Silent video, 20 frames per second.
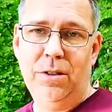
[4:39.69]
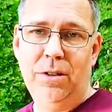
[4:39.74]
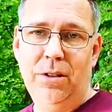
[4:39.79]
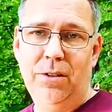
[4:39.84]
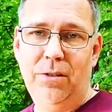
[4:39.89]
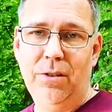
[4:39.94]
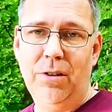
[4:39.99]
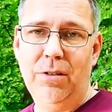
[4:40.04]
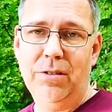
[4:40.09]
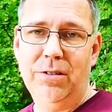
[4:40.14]

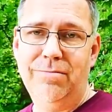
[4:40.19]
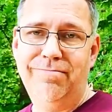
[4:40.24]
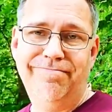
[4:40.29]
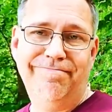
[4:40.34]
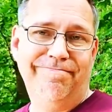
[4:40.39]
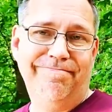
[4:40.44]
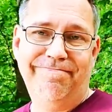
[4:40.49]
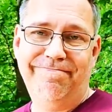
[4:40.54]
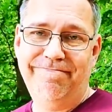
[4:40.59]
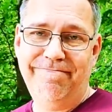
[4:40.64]
So
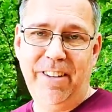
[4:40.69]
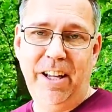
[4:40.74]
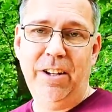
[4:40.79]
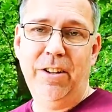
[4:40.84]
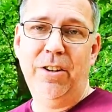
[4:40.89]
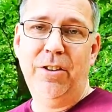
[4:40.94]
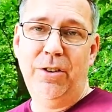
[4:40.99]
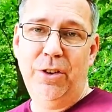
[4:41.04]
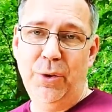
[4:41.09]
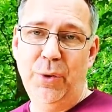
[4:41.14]

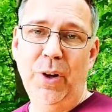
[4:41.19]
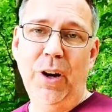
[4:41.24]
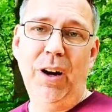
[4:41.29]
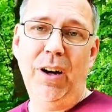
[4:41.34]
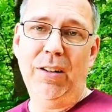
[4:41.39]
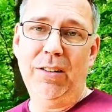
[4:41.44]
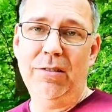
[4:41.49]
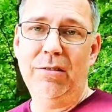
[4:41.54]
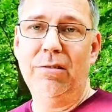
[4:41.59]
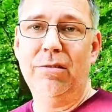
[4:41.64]
do
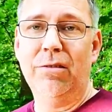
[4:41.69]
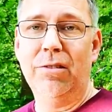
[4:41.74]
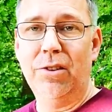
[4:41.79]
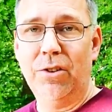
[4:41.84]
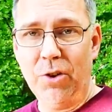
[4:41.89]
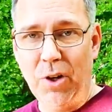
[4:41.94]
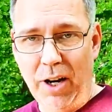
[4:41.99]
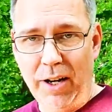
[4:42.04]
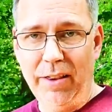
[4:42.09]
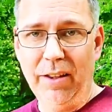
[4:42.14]
not
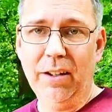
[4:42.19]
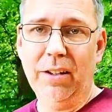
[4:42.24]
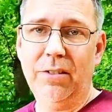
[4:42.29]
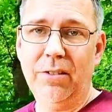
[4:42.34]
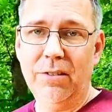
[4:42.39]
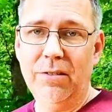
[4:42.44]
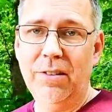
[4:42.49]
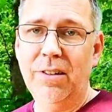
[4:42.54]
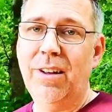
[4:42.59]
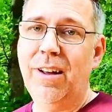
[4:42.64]
try
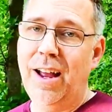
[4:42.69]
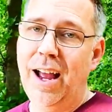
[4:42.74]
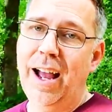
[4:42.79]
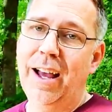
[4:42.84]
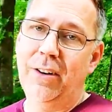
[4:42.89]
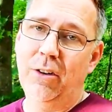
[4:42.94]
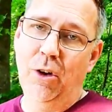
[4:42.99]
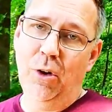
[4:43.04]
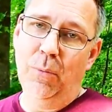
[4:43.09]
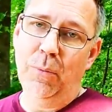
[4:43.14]
this
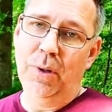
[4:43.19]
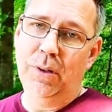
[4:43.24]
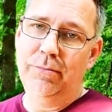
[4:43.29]
at home.